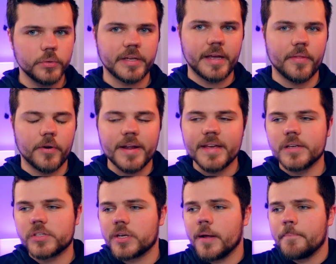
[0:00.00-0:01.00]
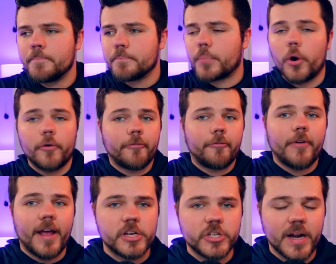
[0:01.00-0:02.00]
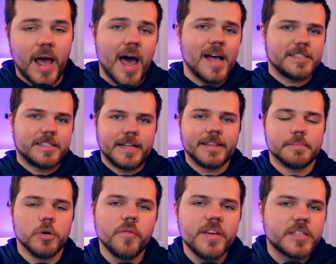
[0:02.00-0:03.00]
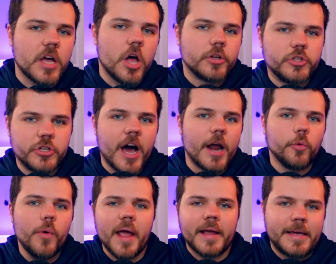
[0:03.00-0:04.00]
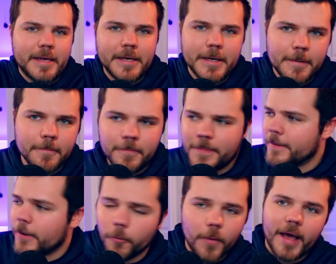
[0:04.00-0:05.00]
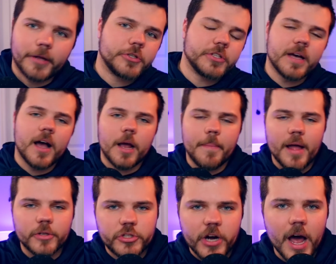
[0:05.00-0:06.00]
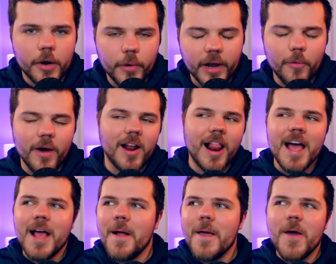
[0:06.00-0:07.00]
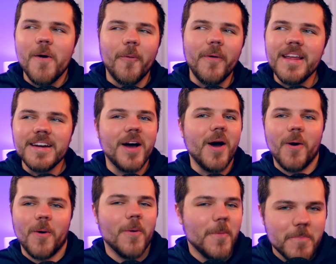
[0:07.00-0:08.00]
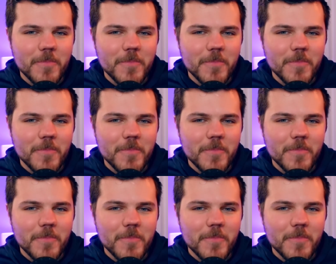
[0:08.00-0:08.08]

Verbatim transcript: together is perfection. Austin, the movie's called John Wick. Why don't you talk about John Wick? Well, we know